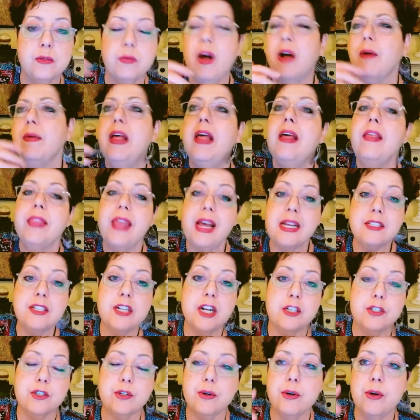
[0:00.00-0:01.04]
Well, that's
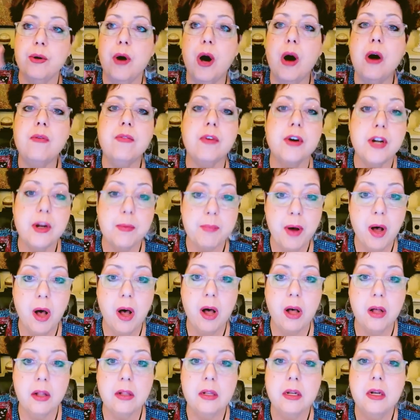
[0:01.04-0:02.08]
not true. Over in
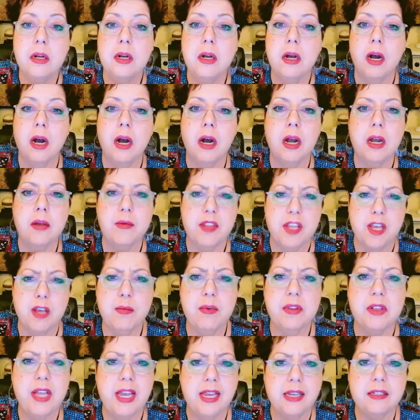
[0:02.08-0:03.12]
Nepal, in the
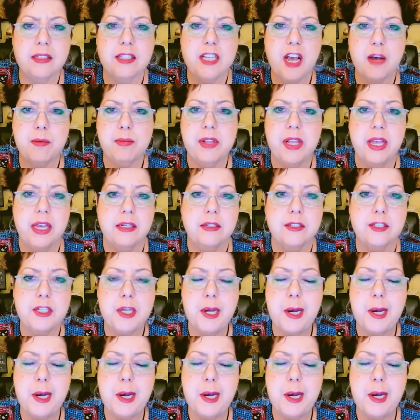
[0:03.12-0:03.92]
Himalayas, that place.